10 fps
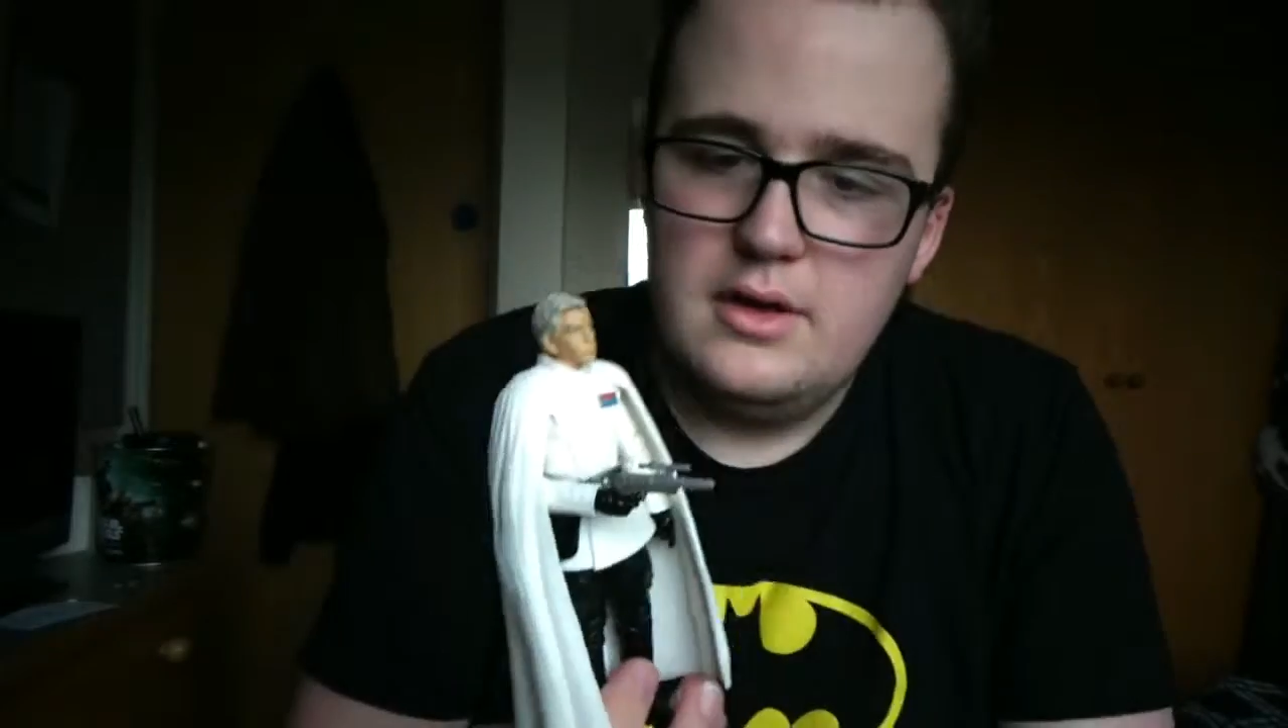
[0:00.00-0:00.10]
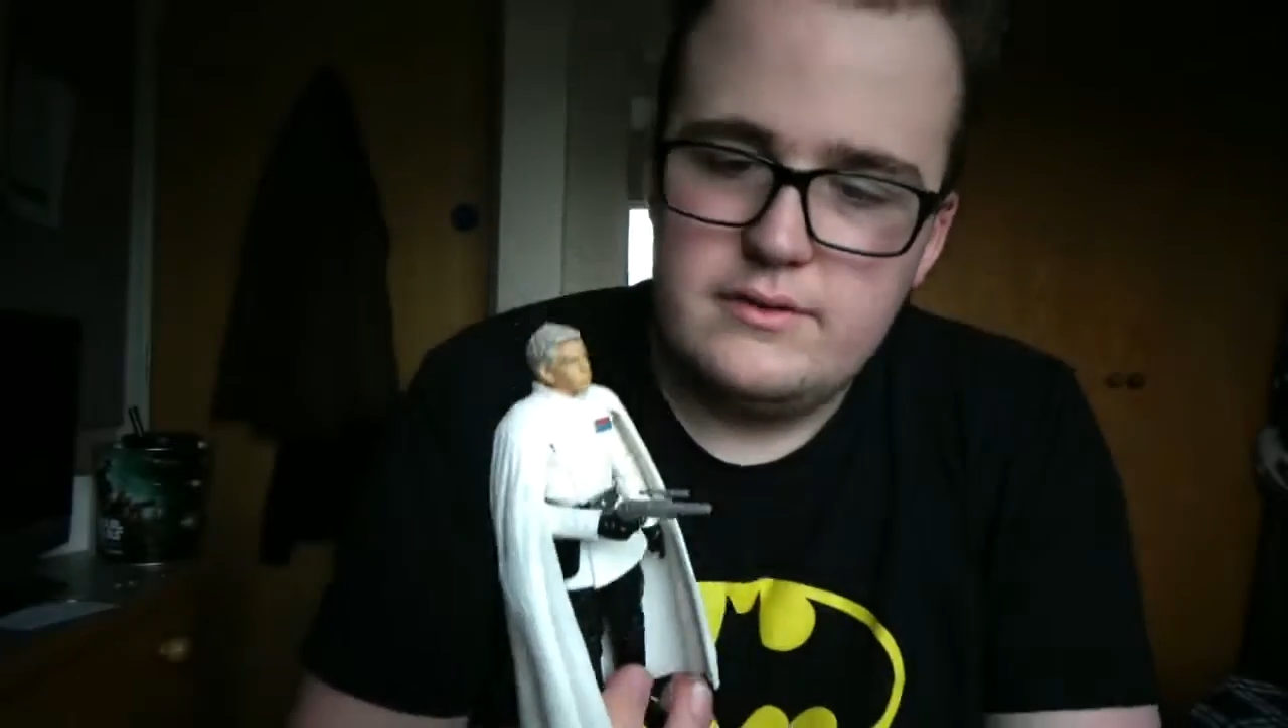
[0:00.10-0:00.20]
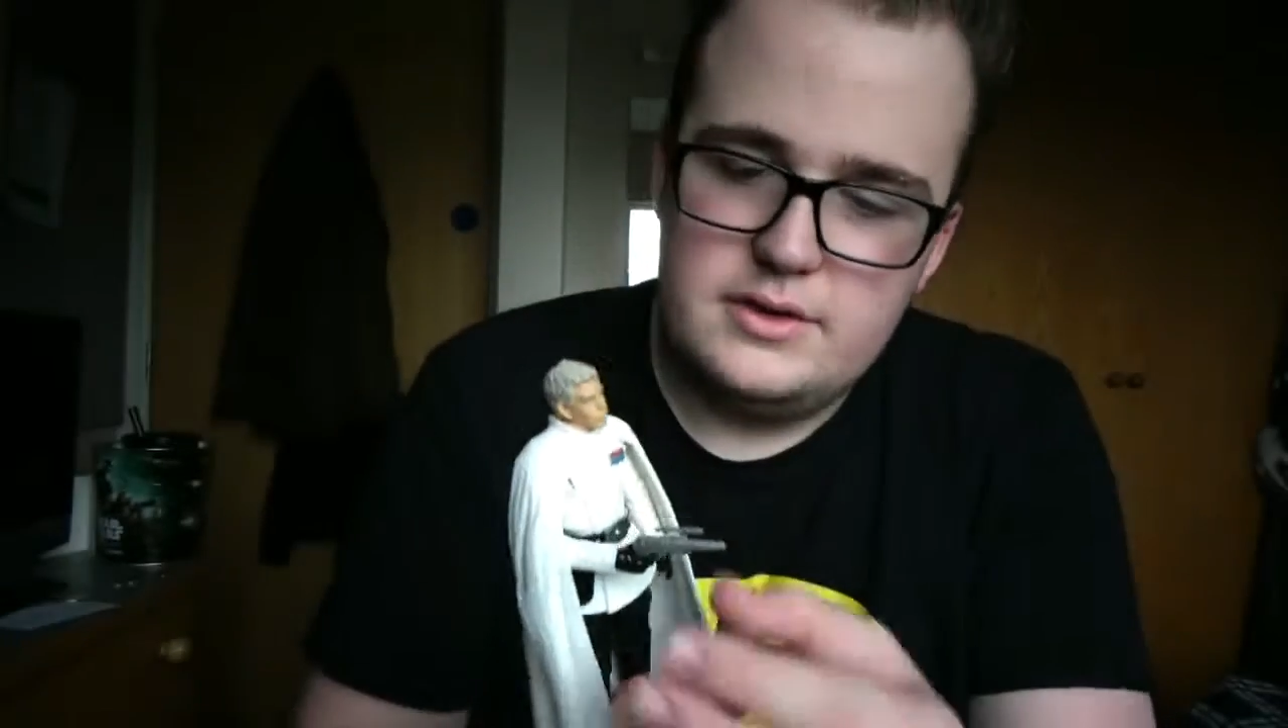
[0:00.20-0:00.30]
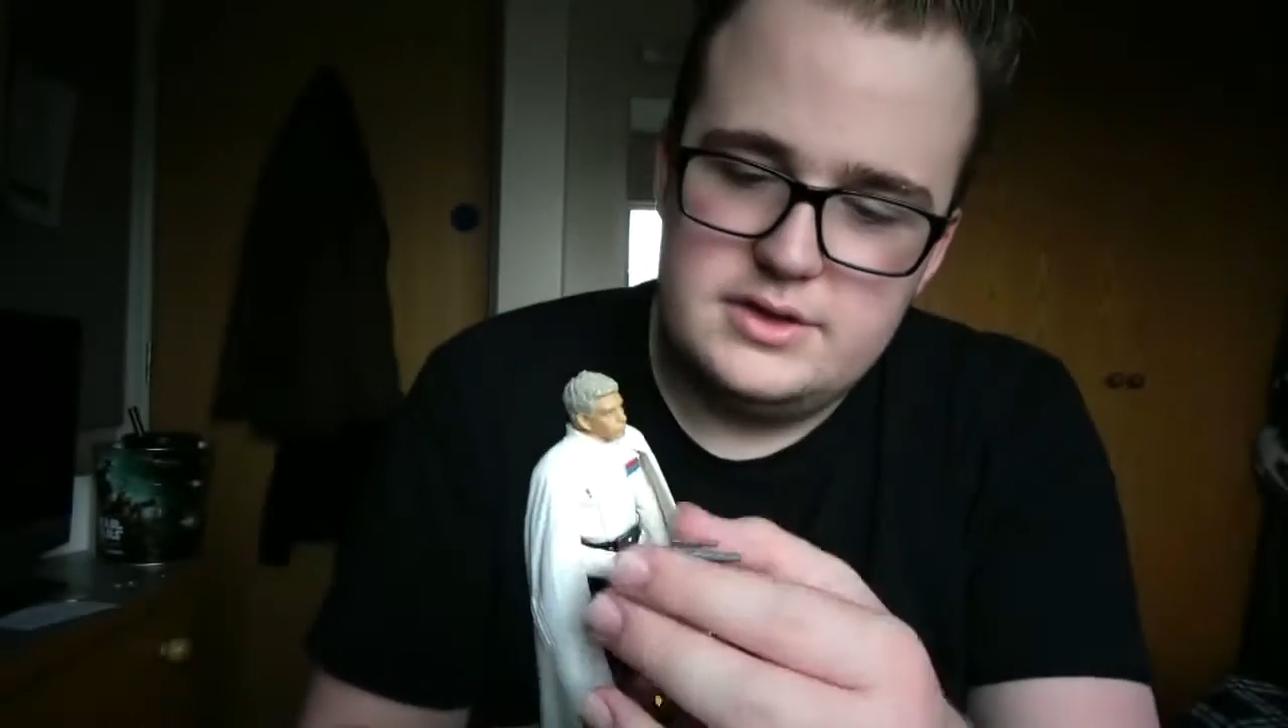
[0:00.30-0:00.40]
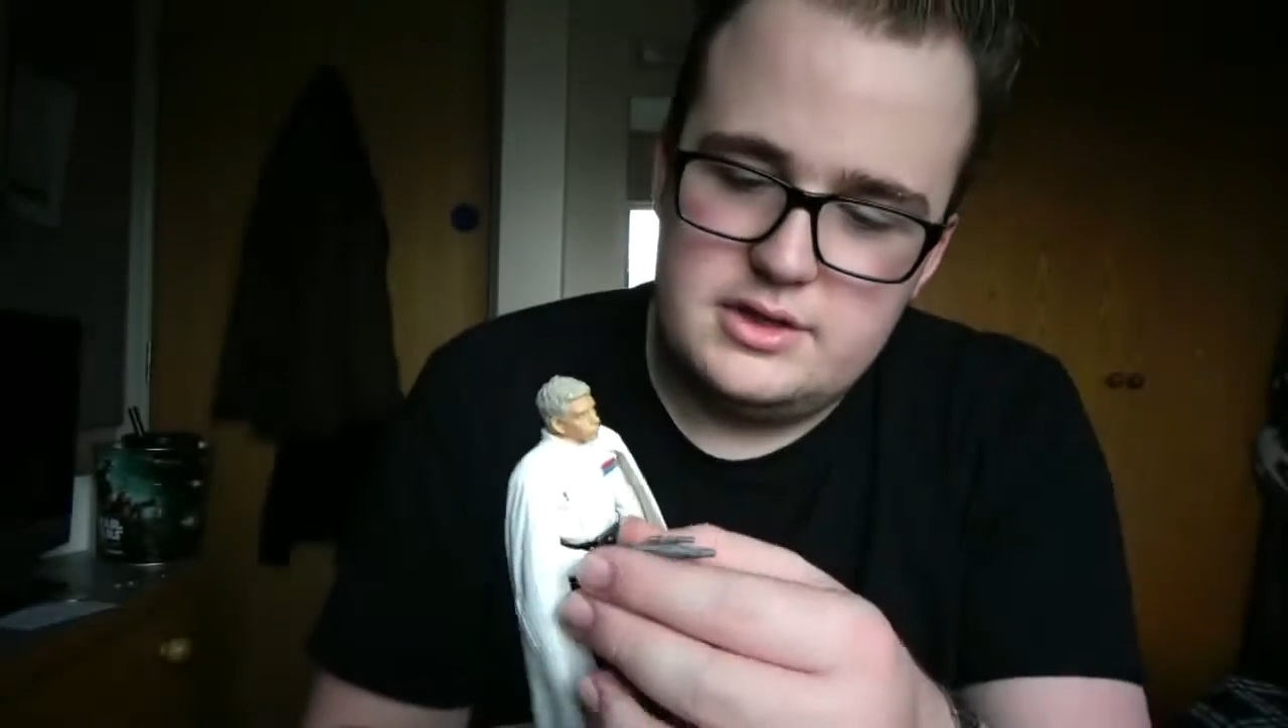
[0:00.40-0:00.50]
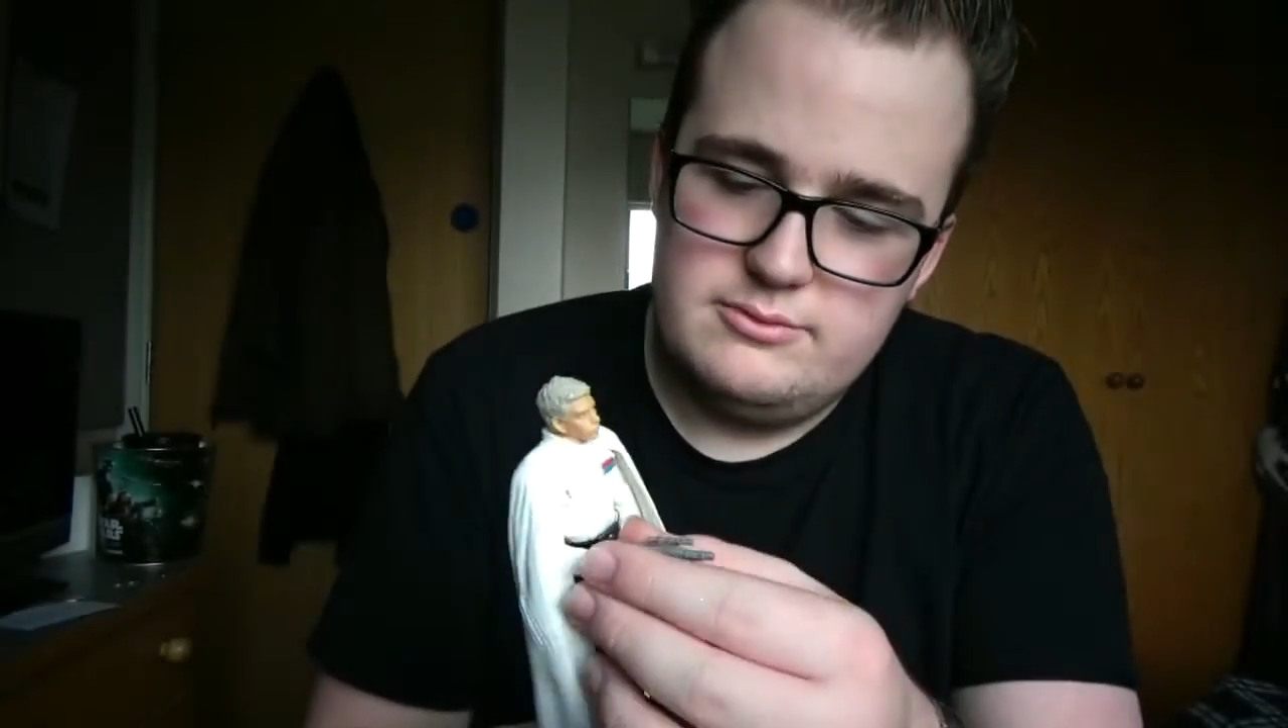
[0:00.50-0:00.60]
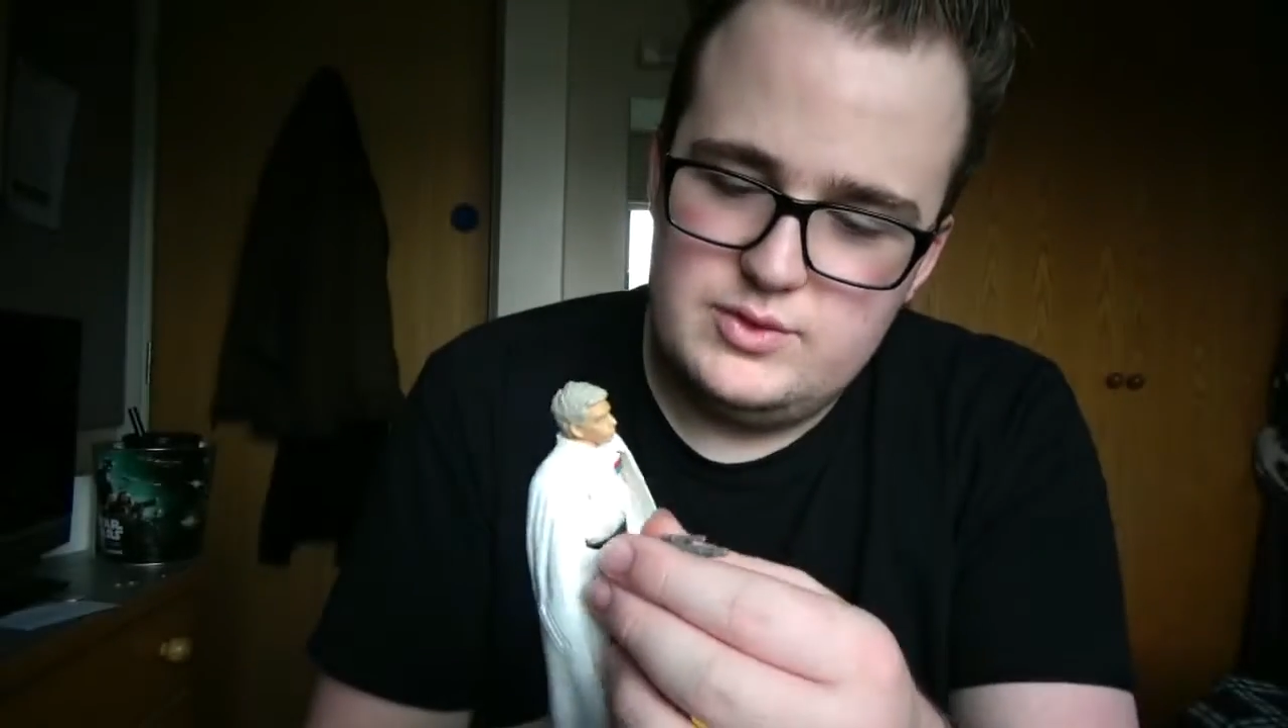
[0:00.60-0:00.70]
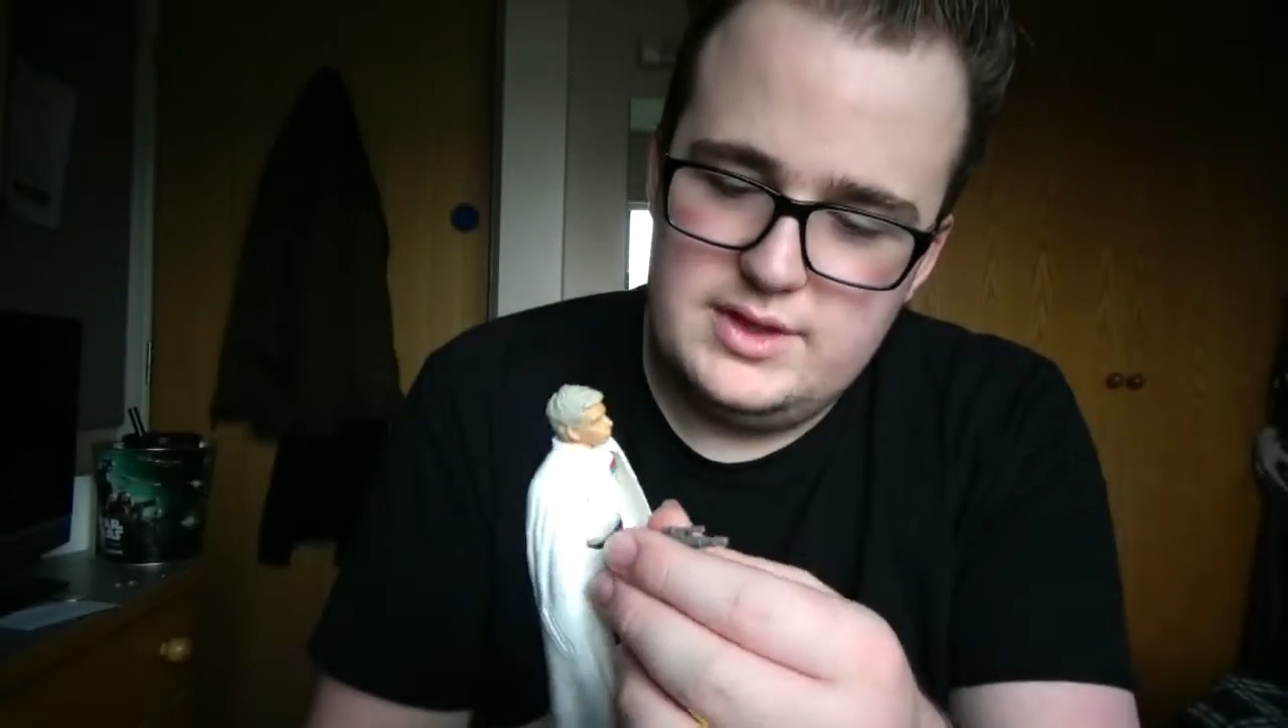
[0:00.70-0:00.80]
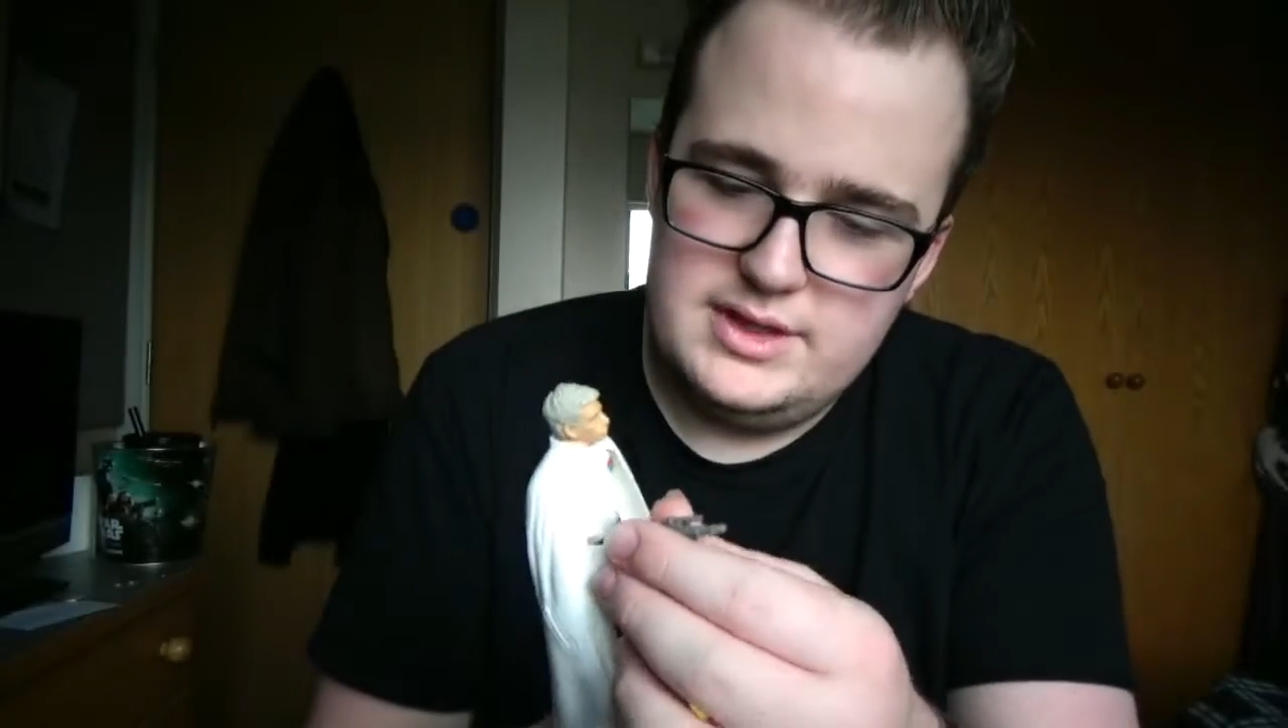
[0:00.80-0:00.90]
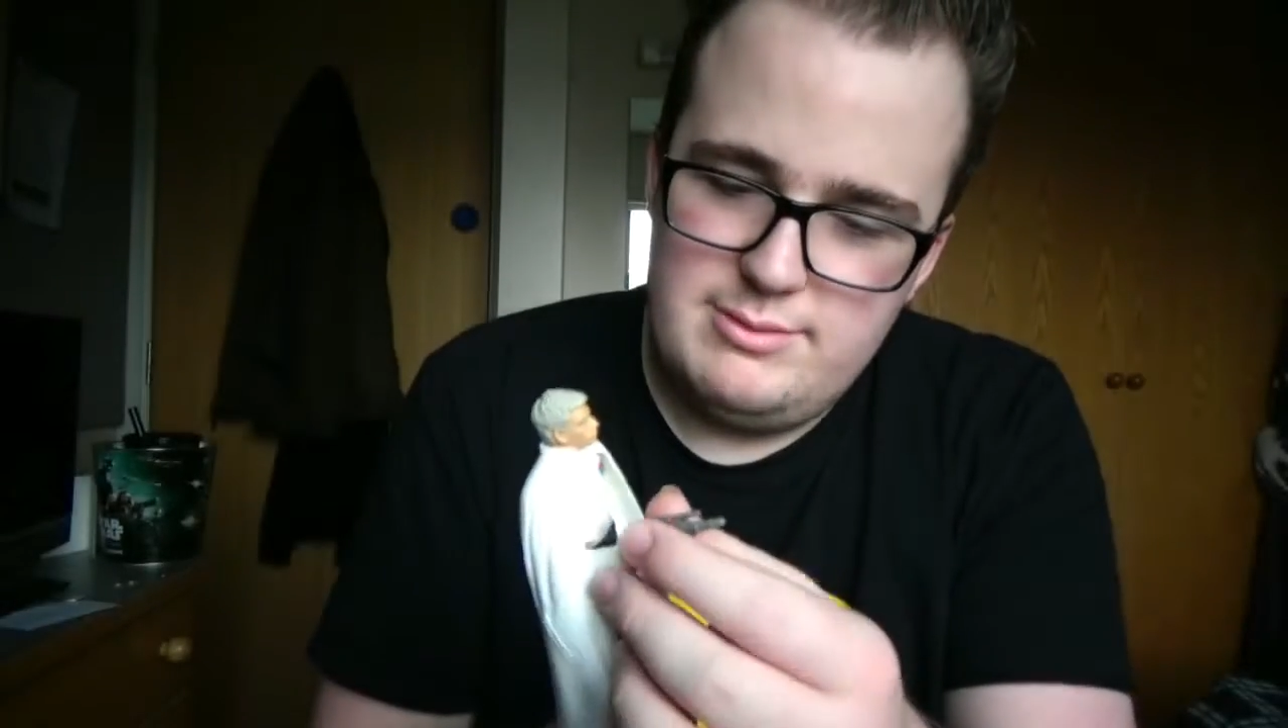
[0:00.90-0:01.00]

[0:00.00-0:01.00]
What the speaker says: Of course, it comes with his